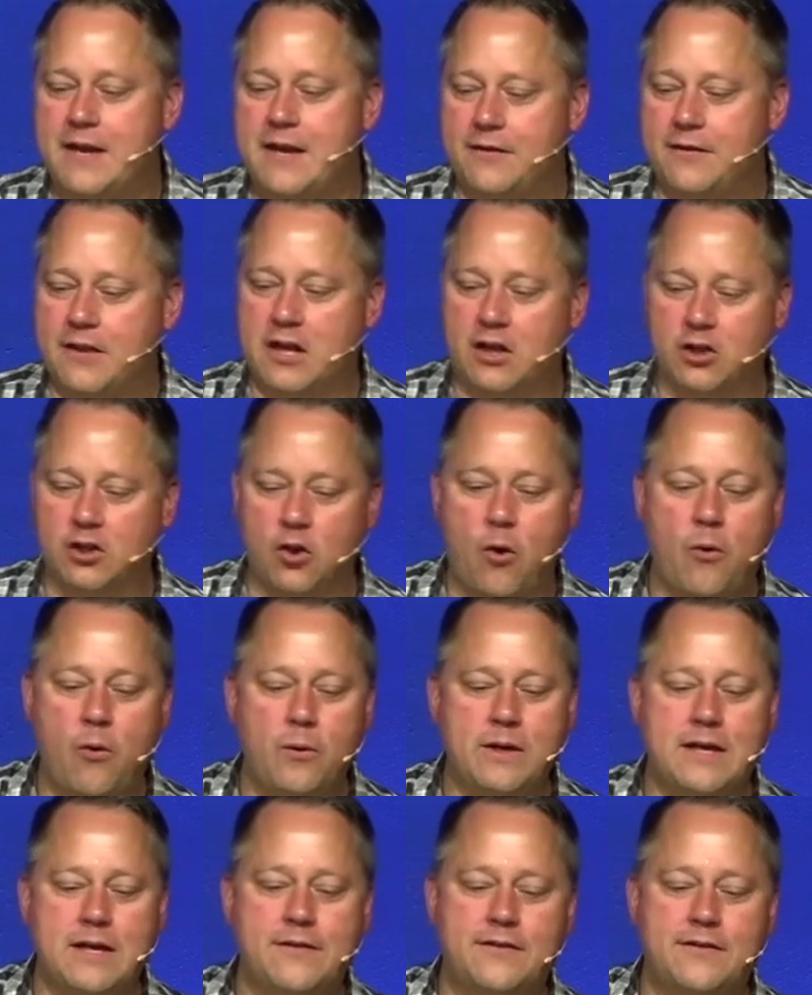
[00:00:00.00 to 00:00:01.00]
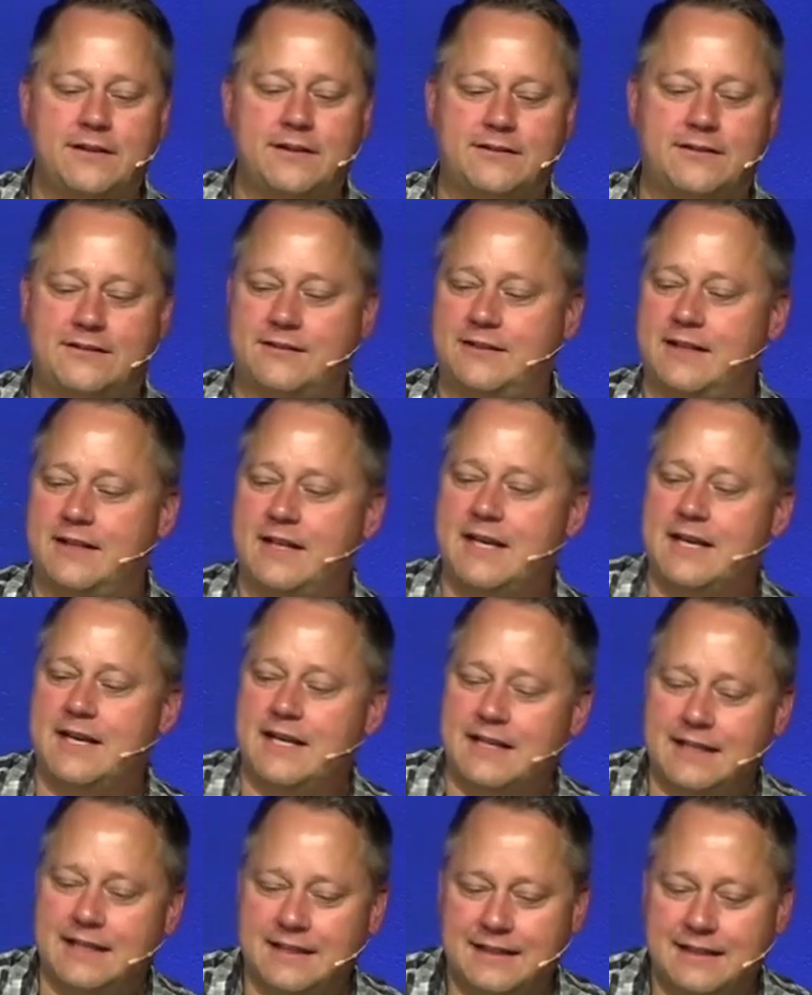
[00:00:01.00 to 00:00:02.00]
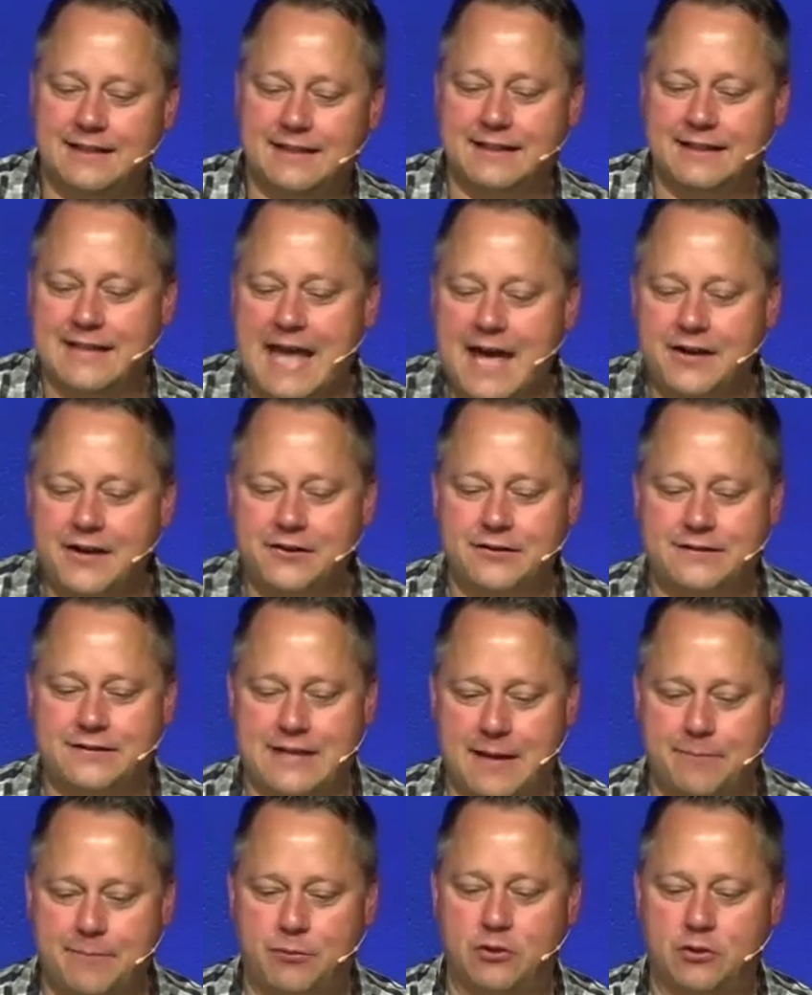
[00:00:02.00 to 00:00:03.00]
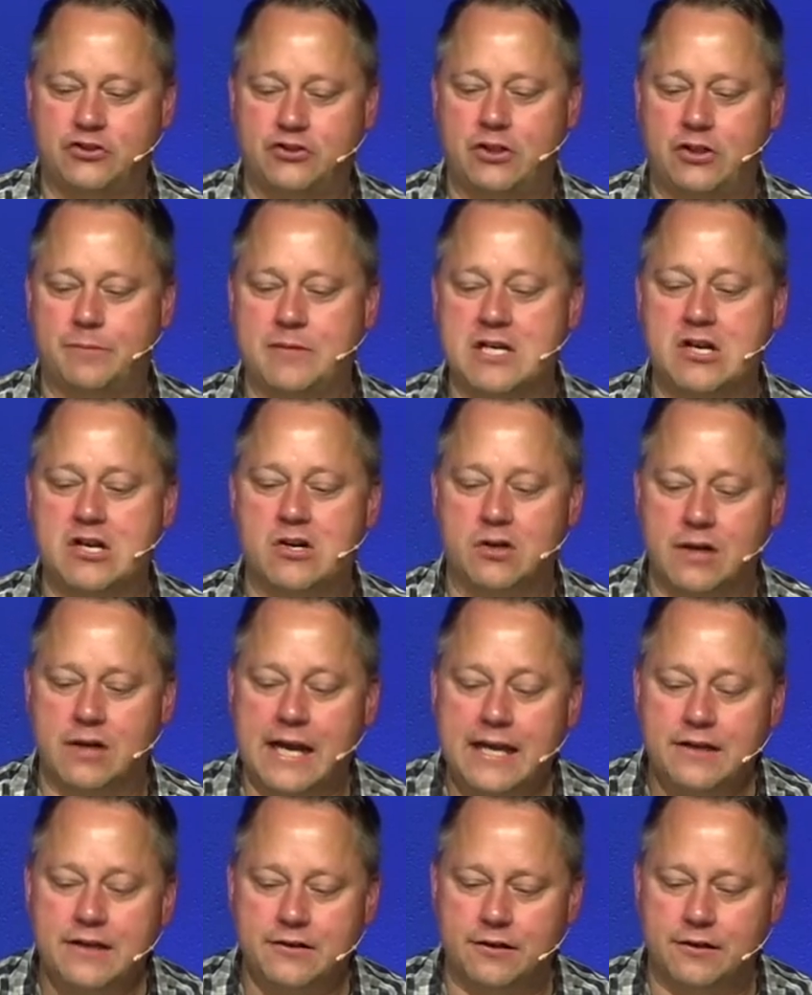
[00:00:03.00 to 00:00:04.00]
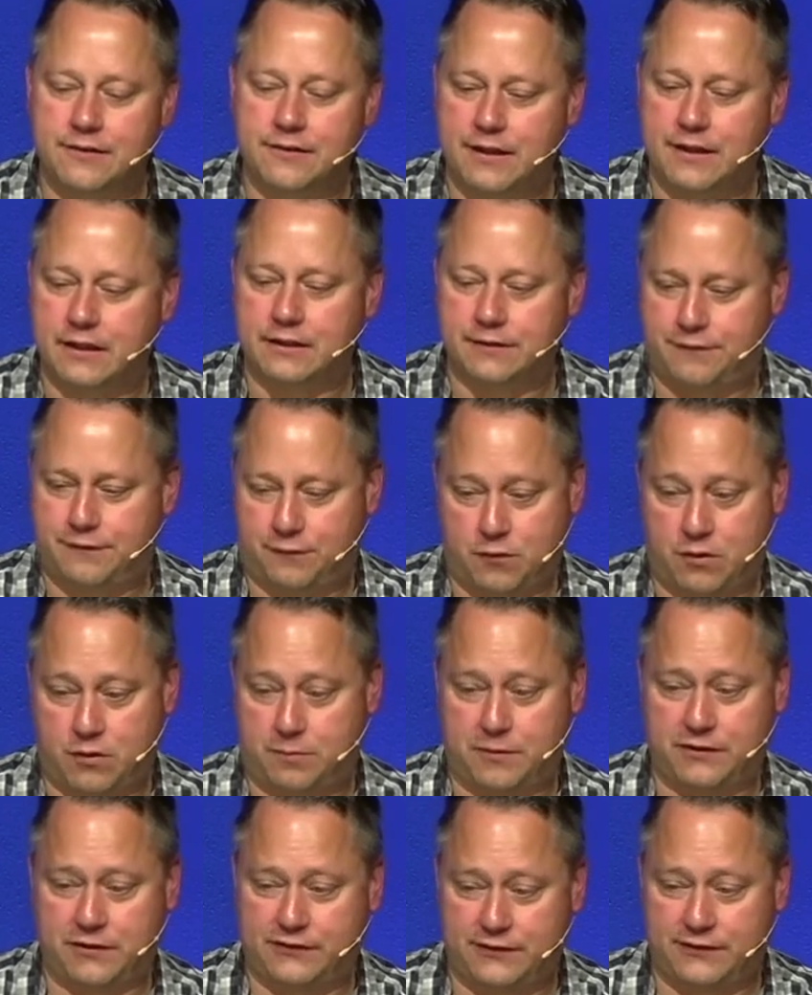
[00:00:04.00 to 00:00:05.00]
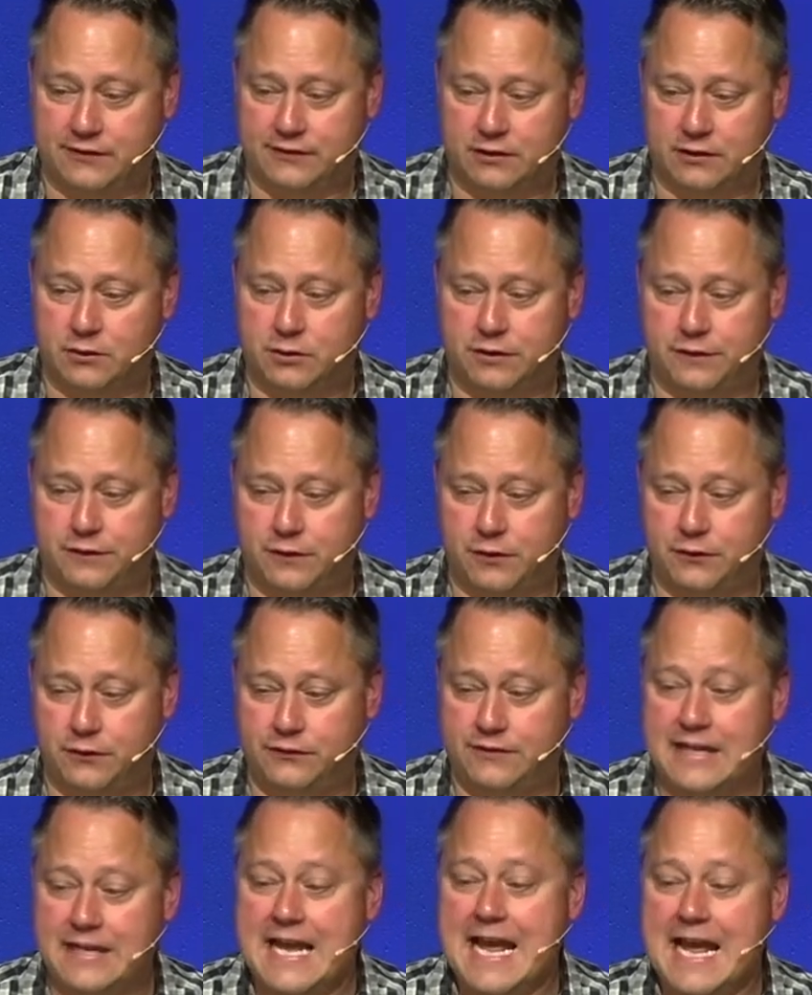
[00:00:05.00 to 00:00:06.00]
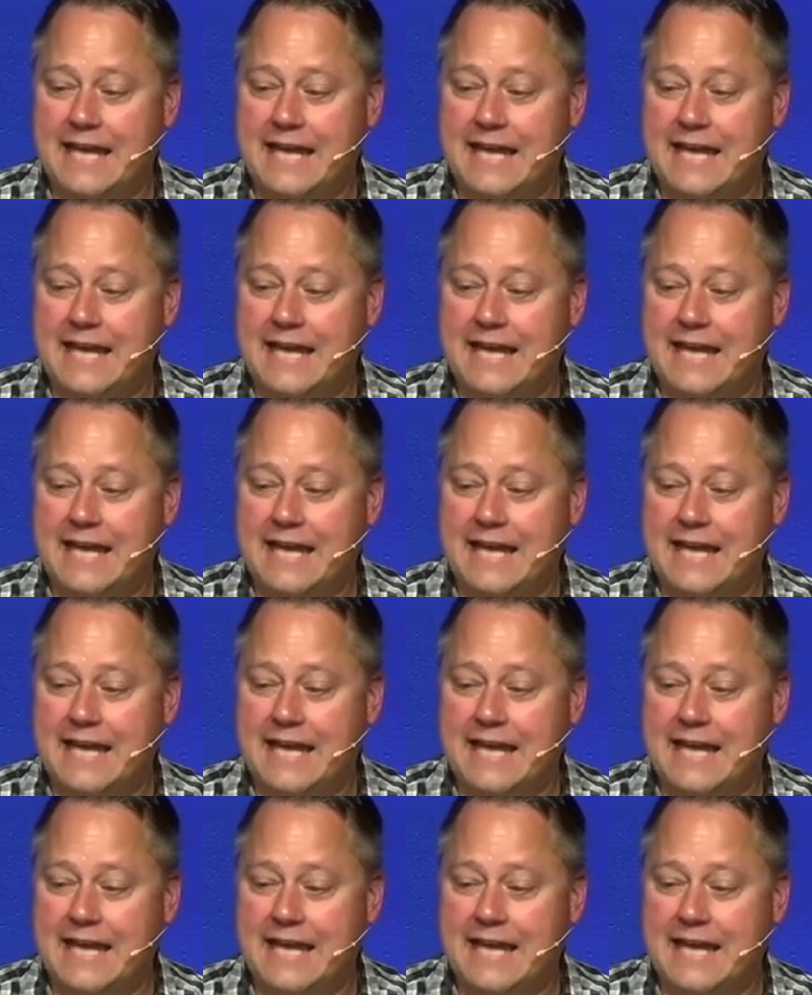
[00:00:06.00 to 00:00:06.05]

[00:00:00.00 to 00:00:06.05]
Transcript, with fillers: The glory of this it, latter temple shall be greater than the former, says the Lord of hosts.